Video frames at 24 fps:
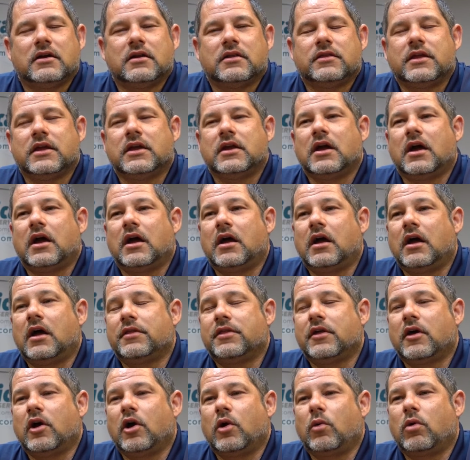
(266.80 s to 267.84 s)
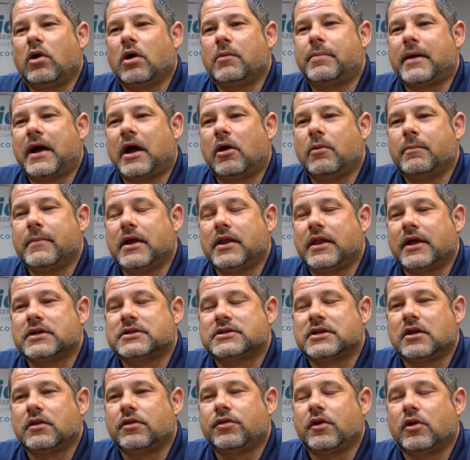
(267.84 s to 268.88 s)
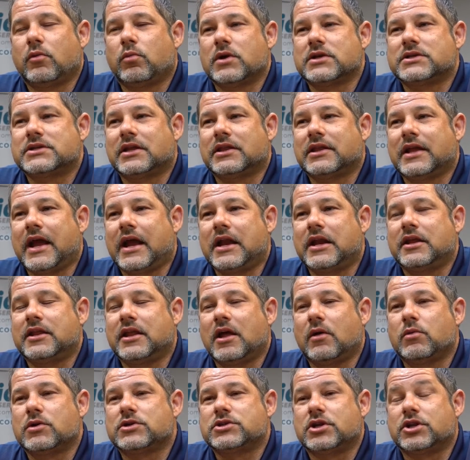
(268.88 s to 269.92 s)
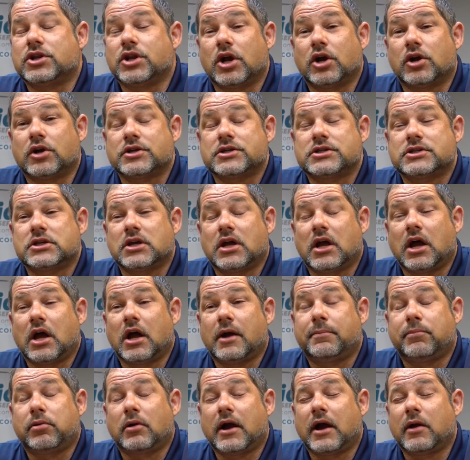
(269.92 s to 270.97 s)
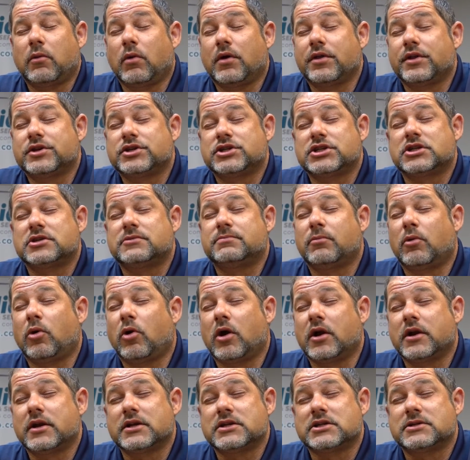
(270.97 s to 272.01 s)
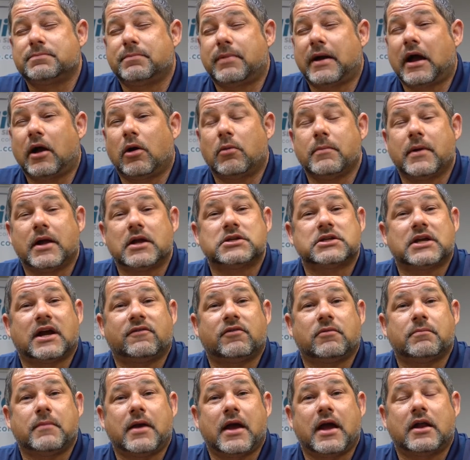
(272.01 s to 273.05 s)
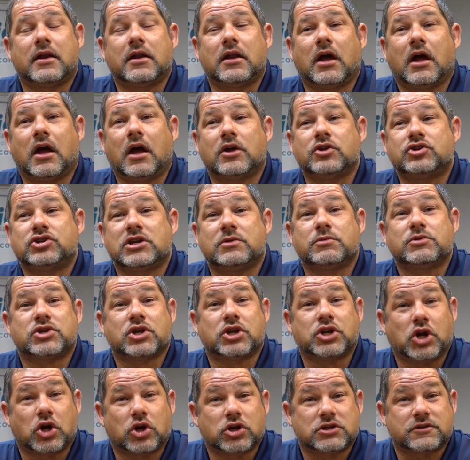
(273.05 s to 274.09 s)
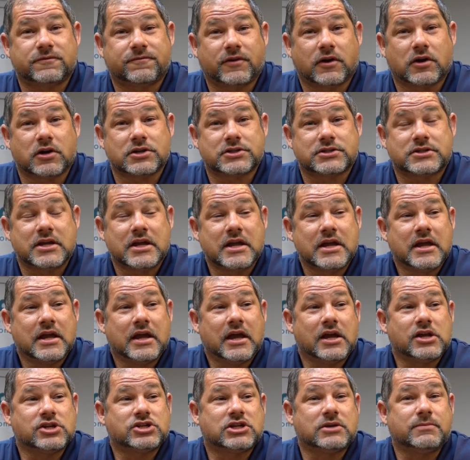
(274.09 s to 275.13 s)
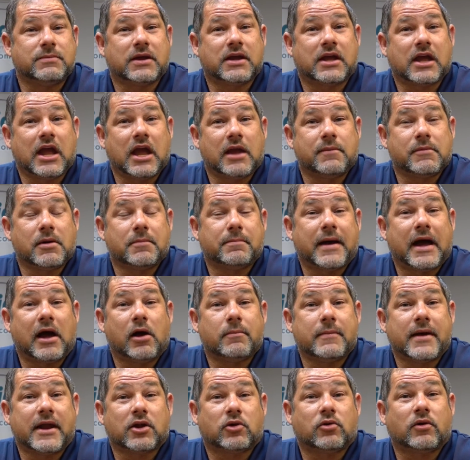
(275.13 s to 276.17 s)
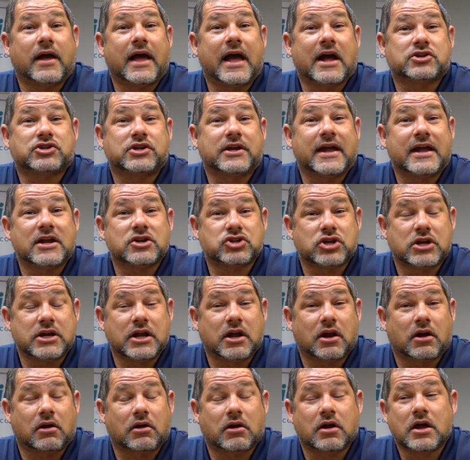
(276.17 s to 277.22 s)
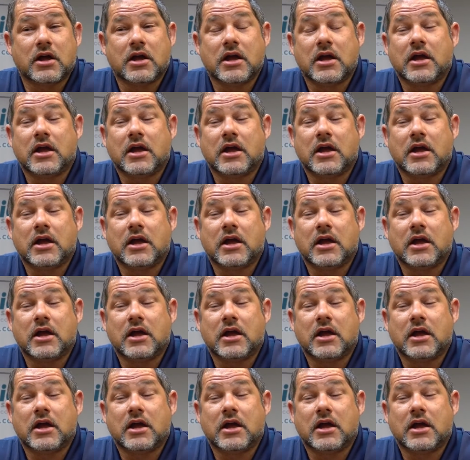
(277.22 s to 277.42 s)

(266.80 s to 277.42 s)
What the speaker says: The OR Biomed, like I said, there was a lady that was a nurse, probably one of the smartest biomeds I ever met. She was a nurse first, and she became a biomedical engineer.